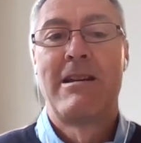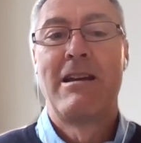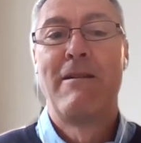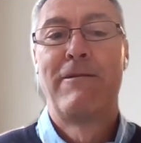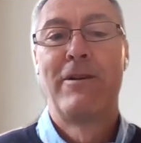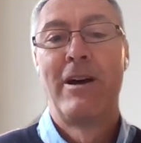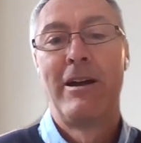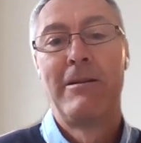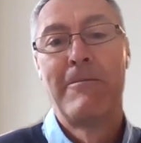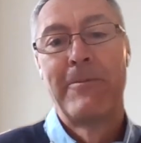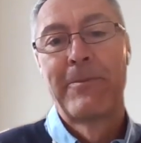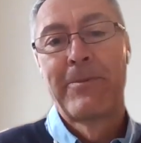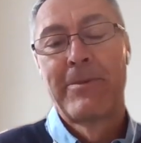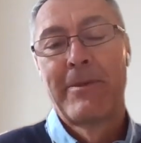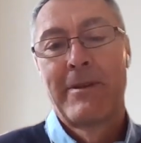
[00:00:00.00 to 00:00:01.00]
if a
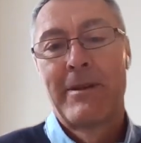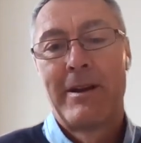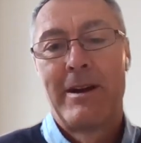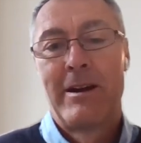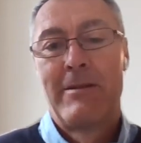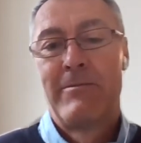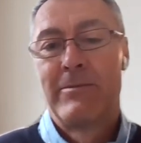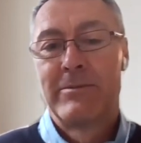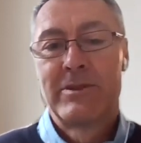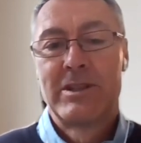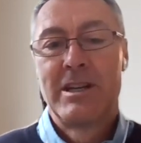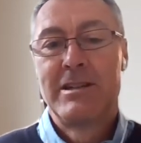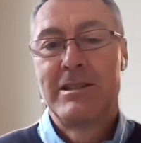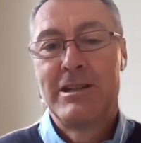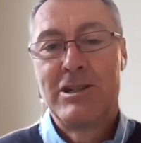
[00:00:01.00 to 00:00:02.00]

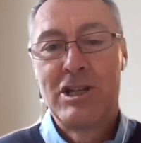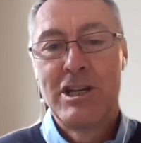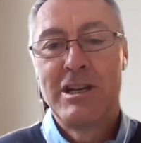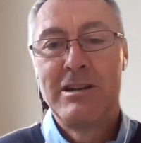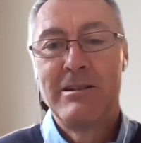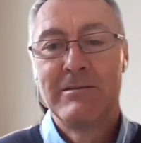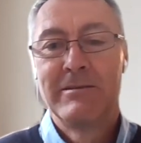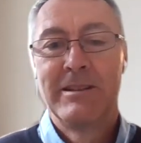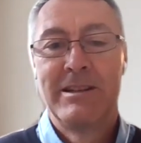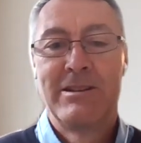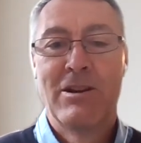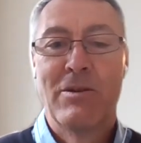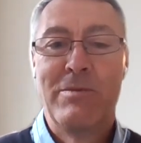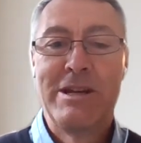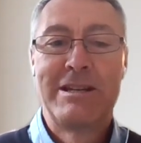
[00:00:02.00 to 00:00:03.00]
CCG
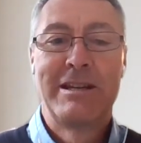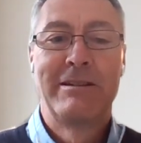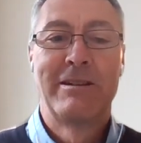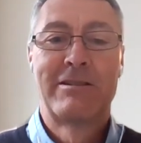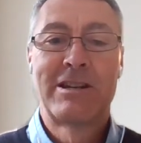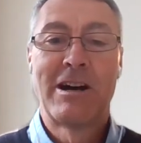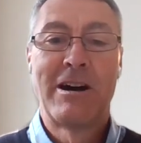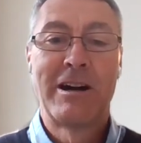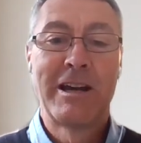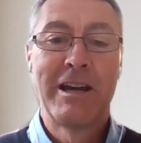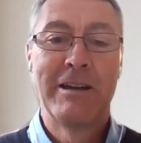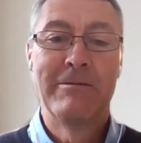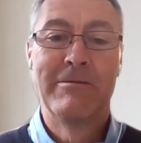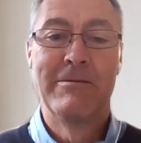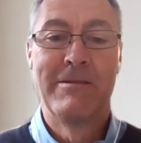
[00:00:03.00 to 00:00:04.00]
is not meeting the
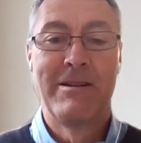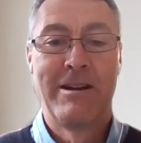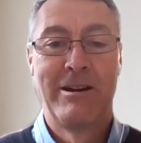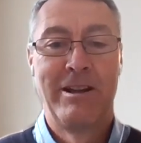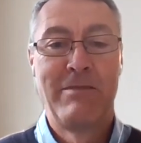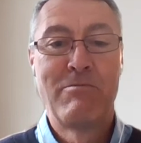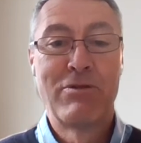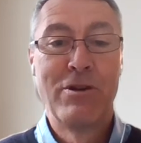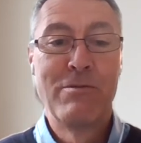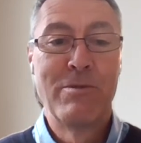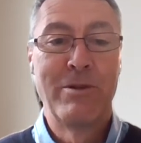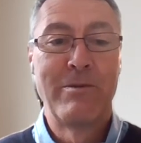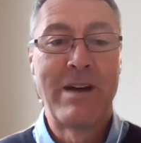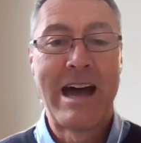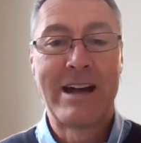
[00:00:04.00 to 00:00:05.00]
target, an
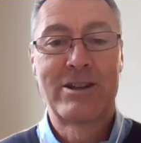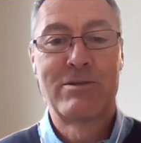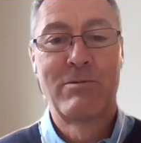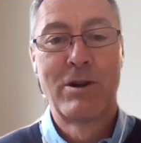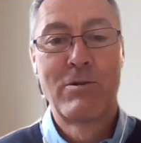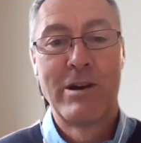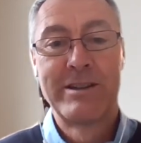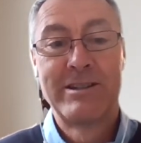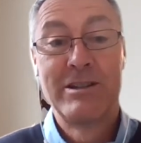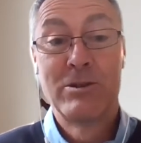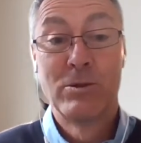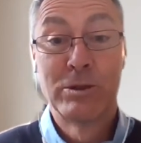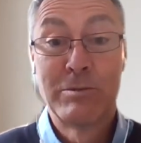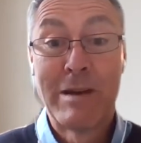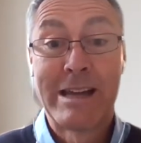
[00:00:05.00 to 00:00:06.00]
improvement action request is
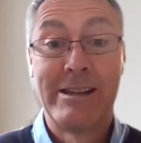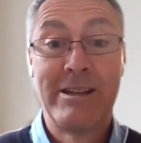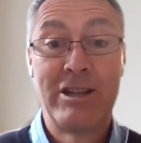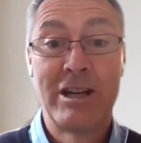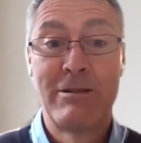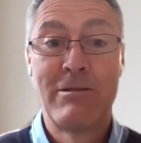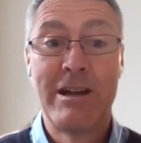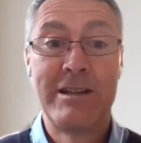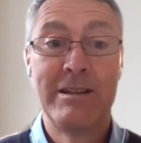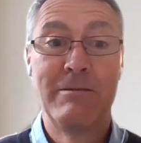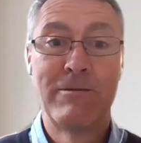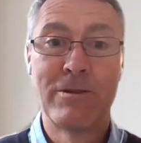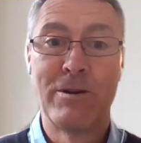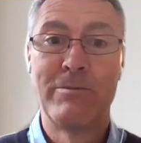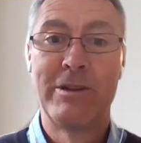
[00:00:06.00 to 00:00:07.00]
automatically generated
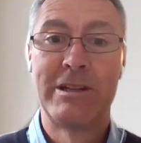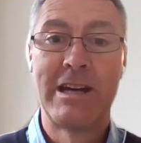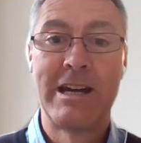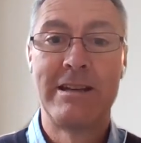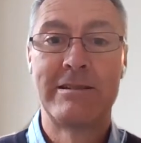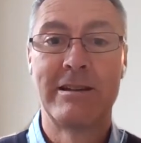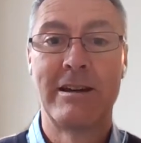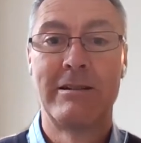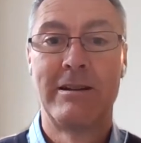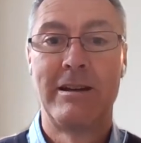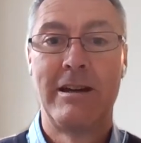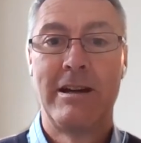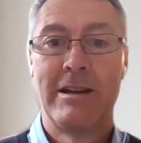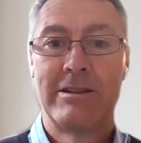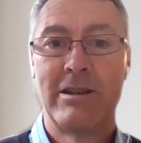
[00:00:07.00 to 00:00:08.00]
from the data.
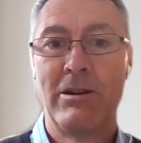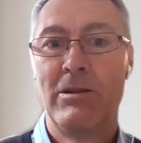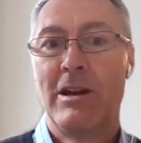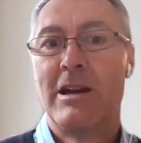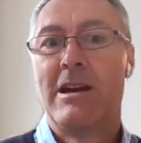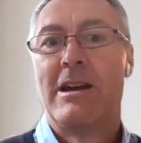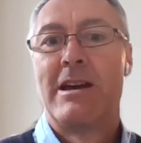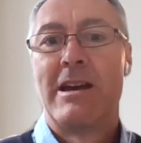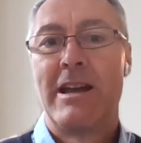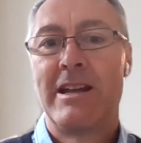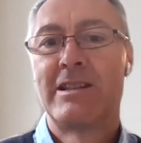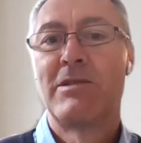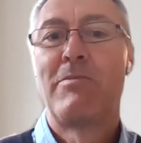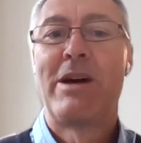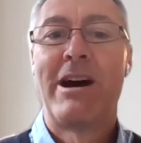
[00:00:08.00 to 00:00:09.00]
So
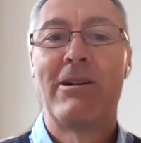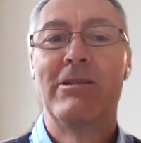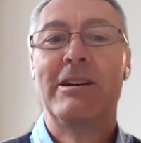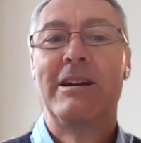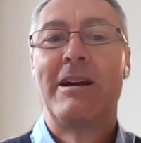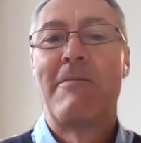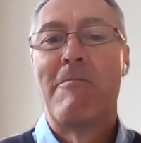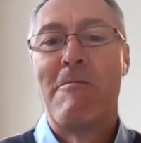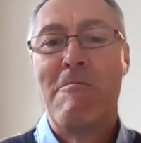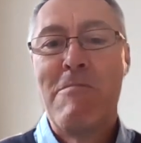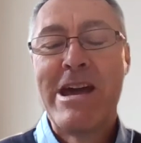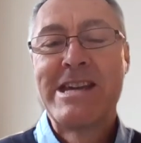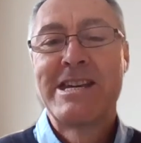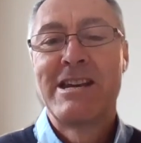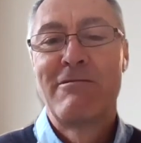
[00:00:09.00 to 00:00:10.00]
it's about
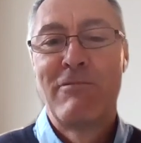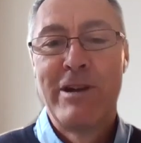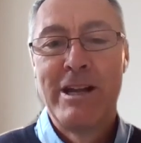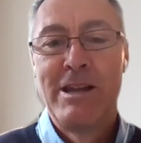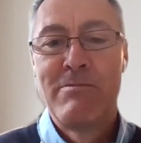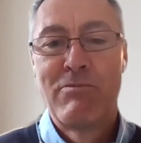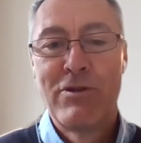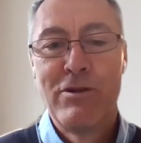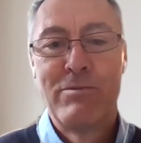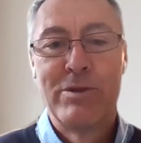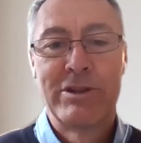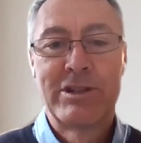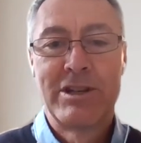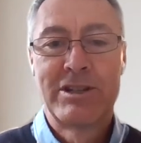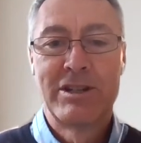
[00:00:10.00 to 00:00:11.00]
making real
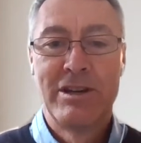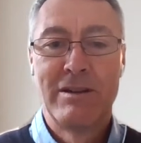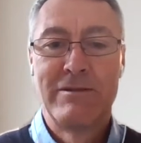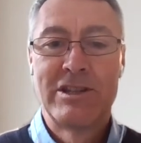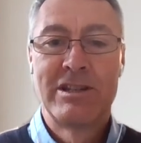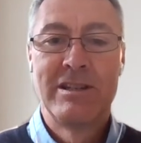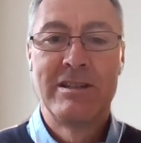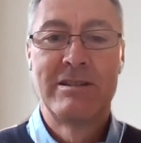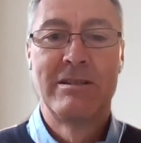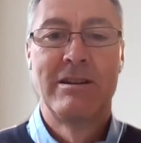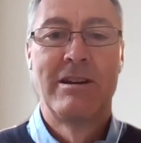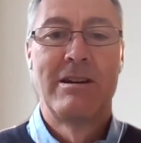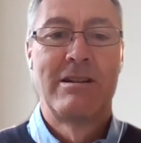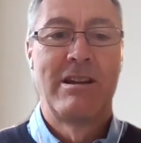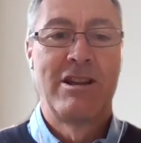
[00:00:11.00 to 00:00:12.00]
improvements to services
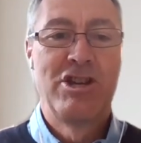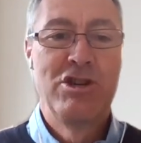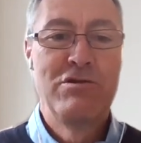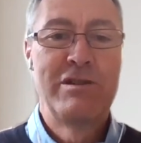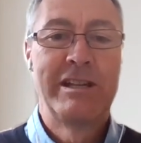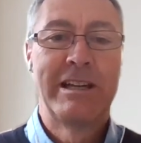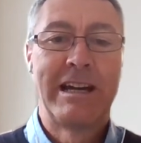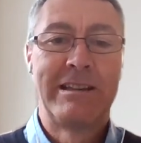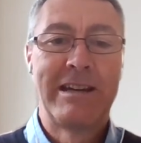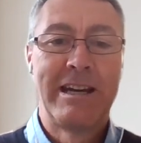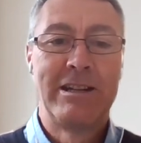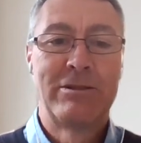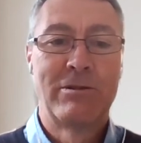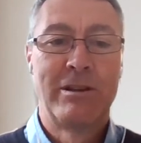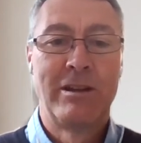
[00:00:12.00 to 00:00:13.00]
using that
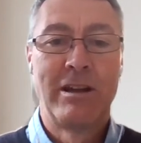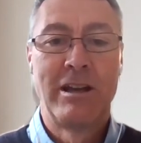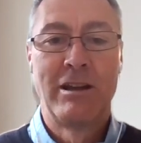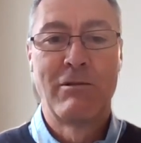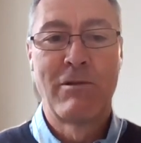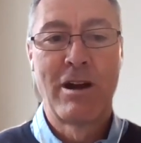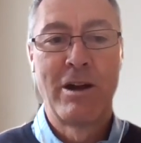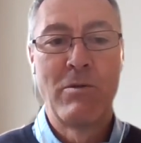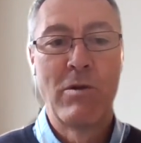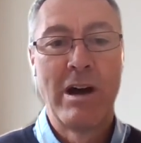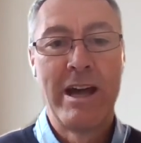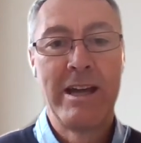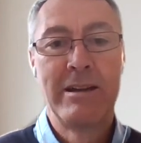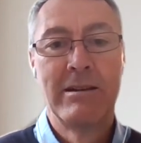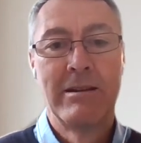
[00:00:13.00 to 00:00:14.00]
data in the right
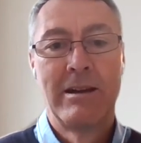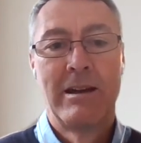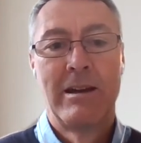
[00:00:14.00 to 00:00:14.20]
way,